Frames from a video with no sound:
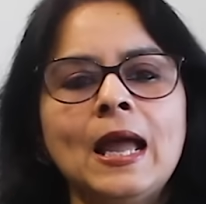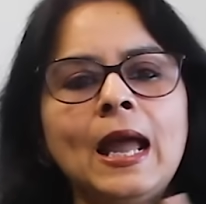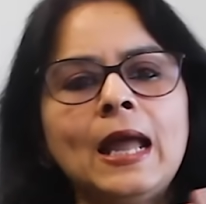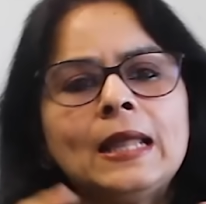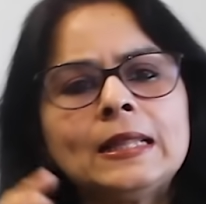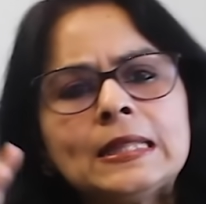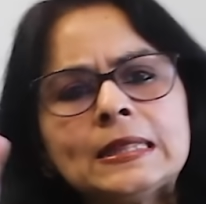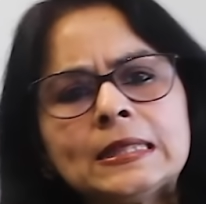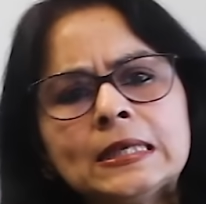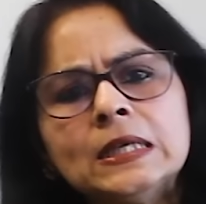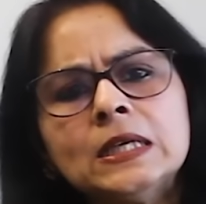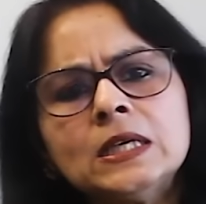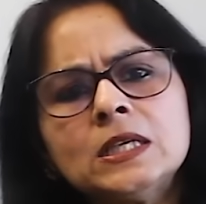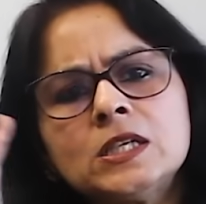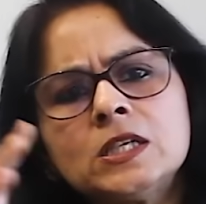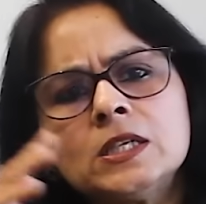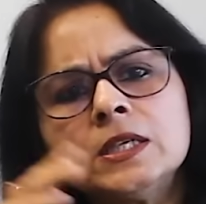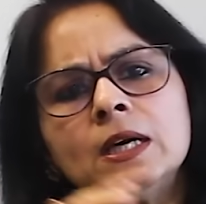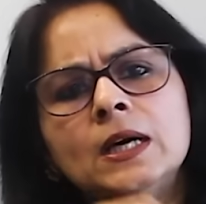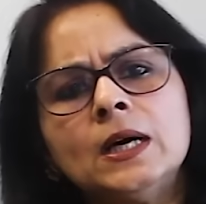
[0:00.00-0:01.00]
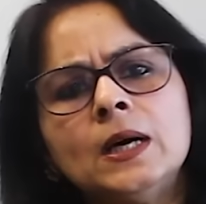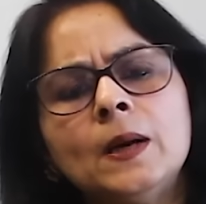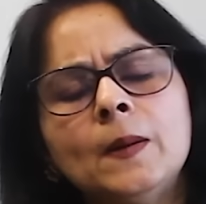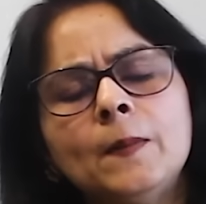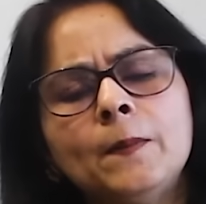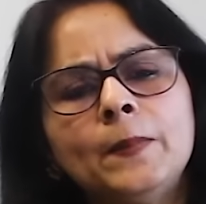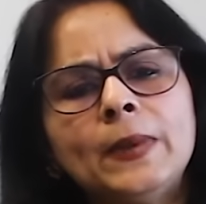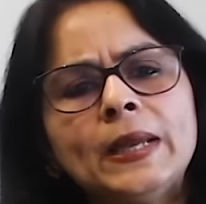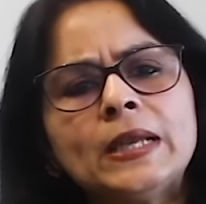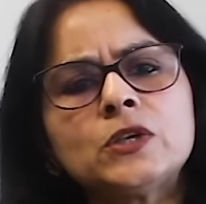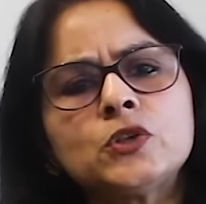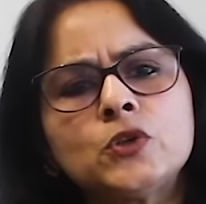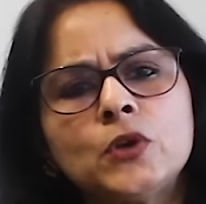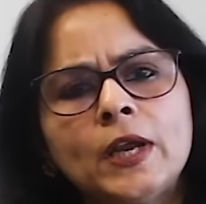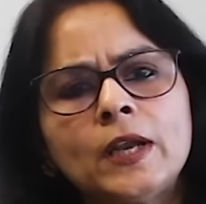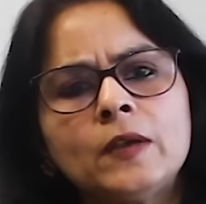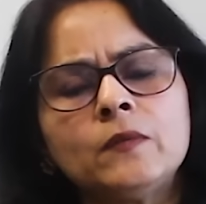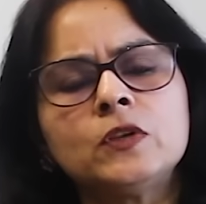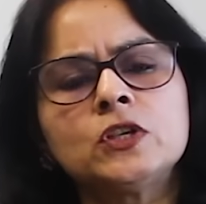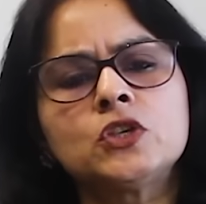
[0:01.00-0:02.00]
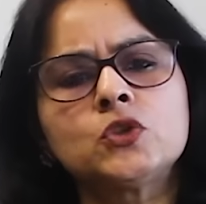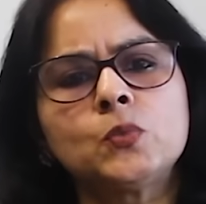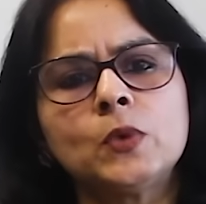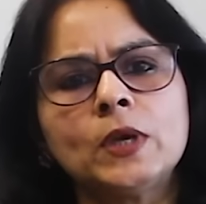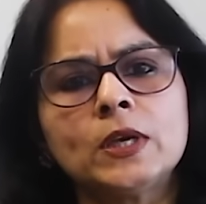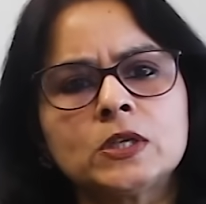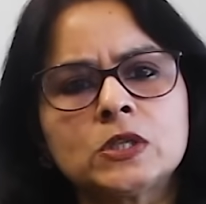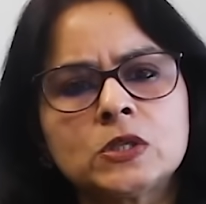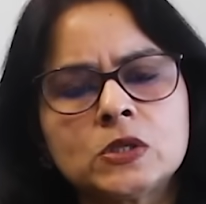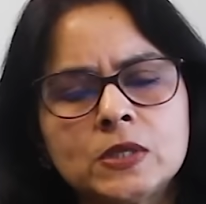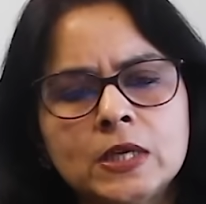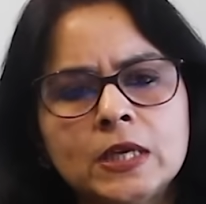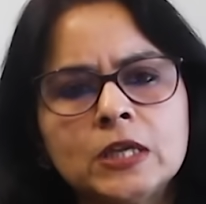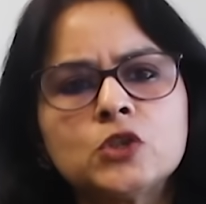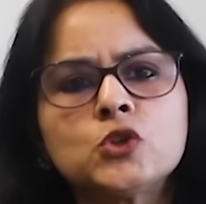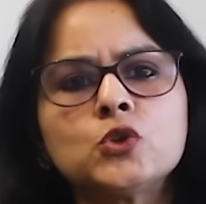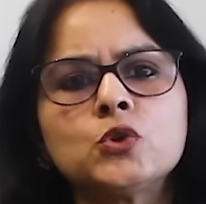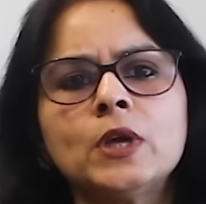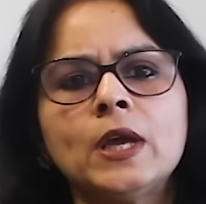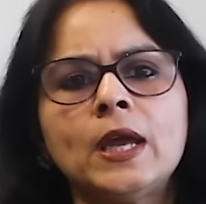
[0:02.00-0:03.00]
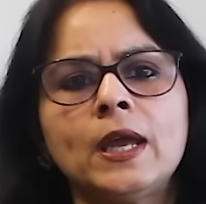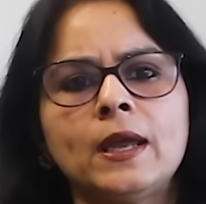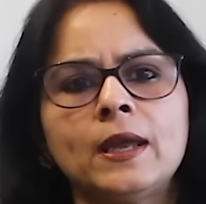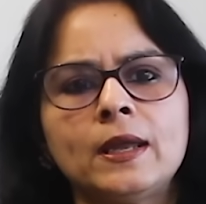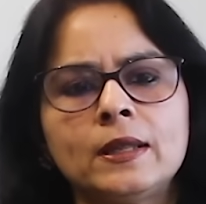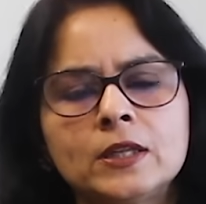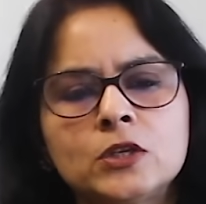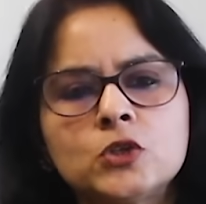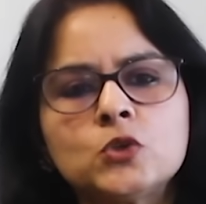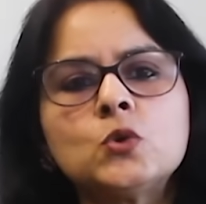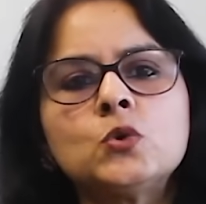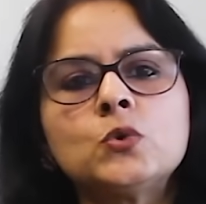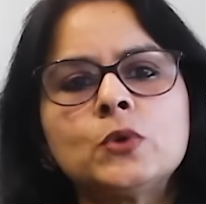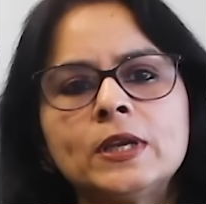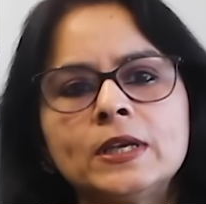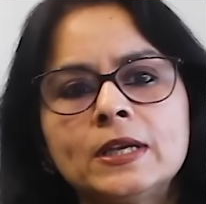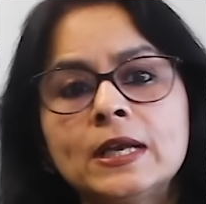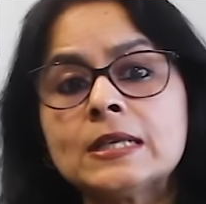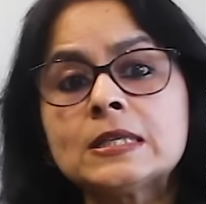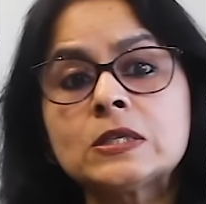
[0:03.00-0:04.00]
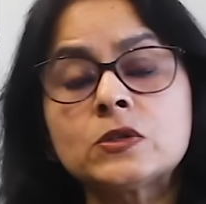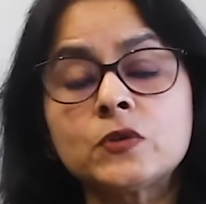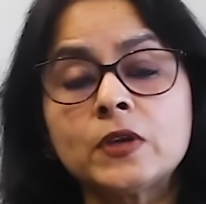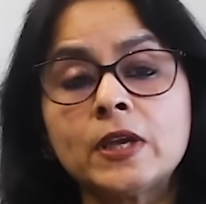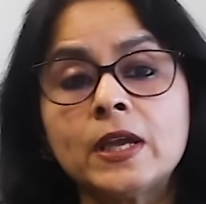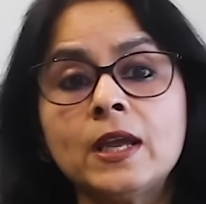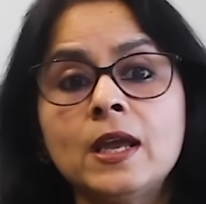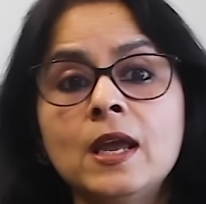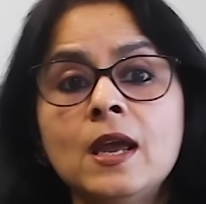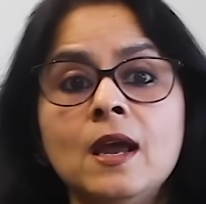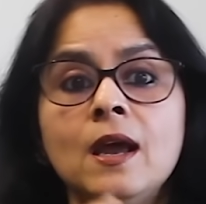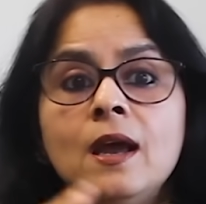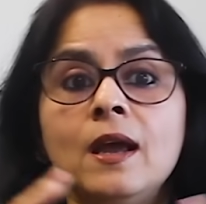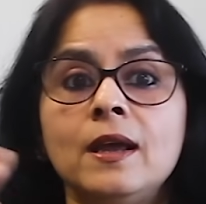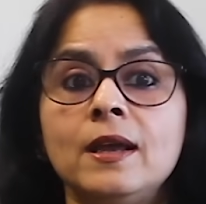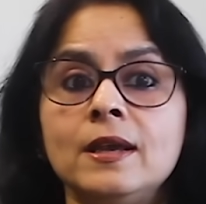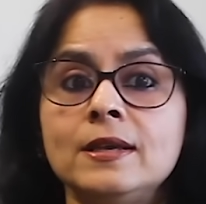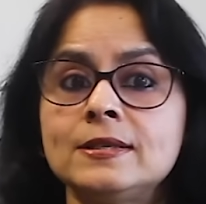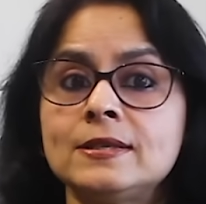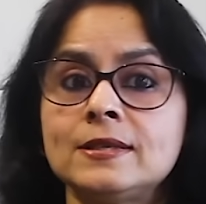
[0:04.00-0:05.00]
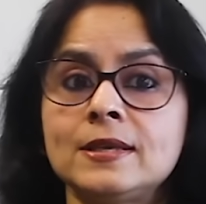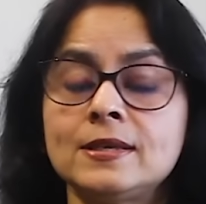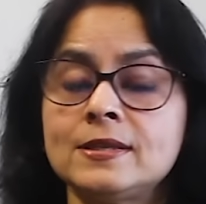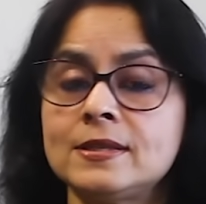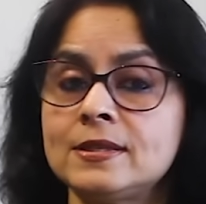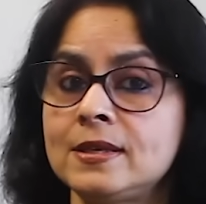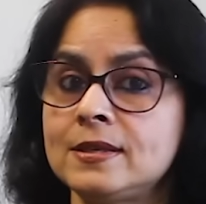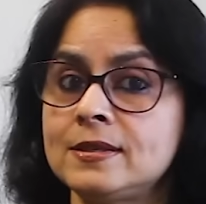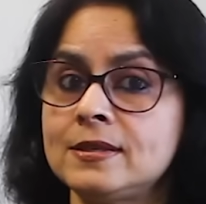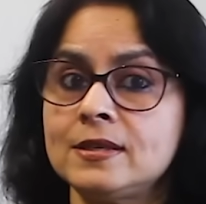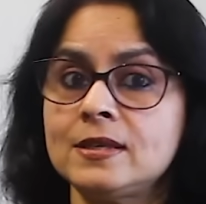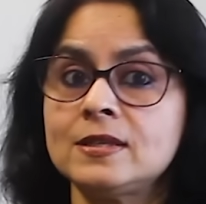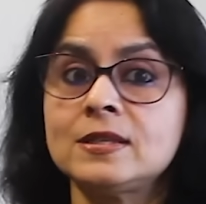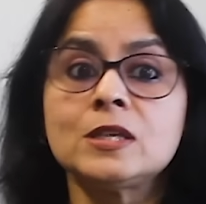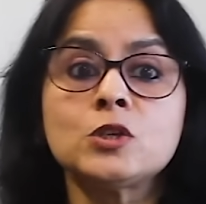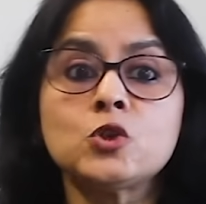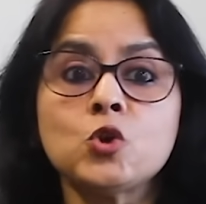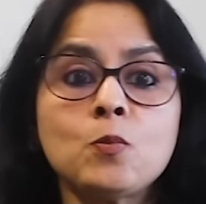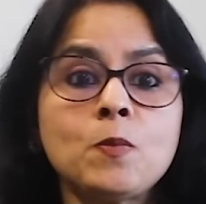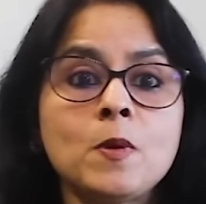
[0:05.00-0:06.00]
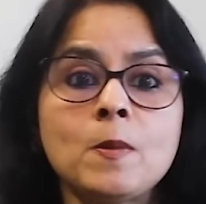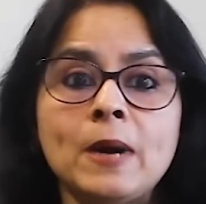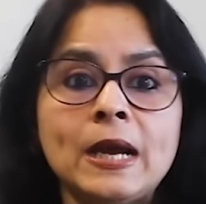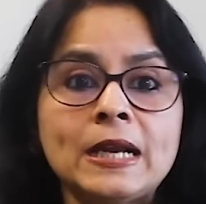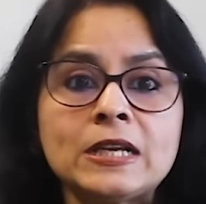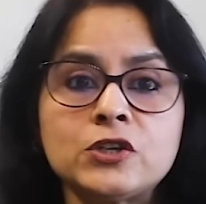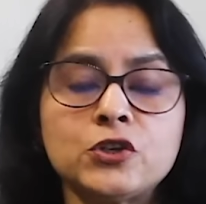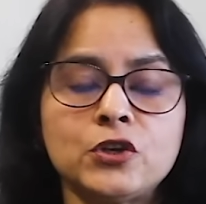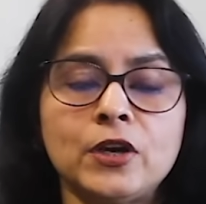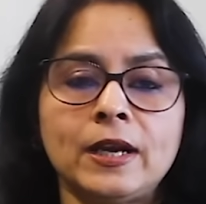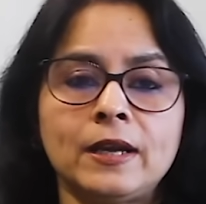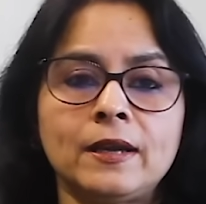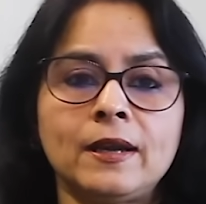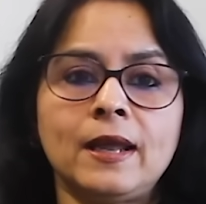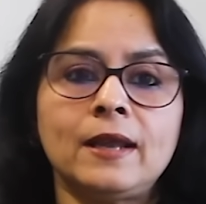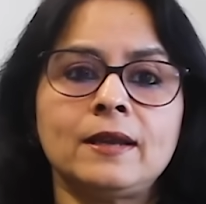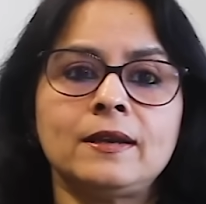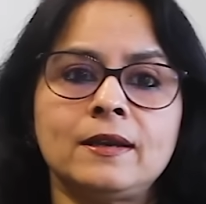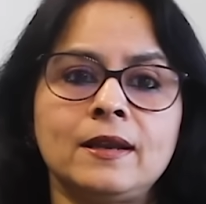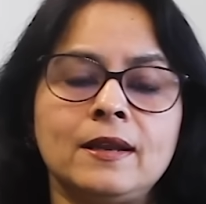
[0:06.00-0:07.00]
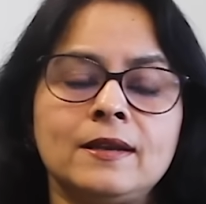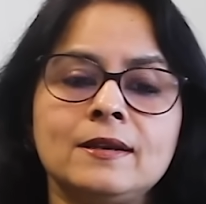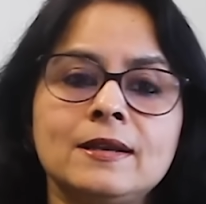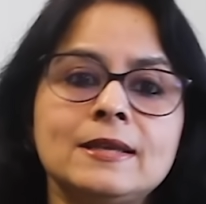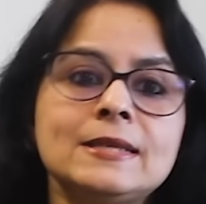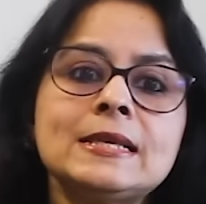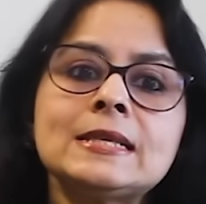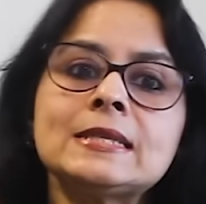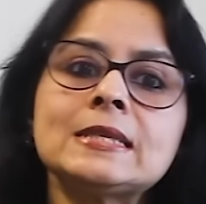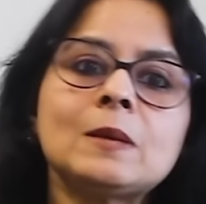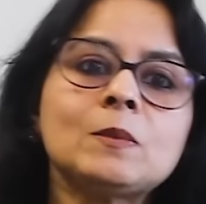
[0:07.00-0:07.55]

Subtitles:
And the third big trend which we are seeing today in the jewelry industry is the dopamine trend. And this is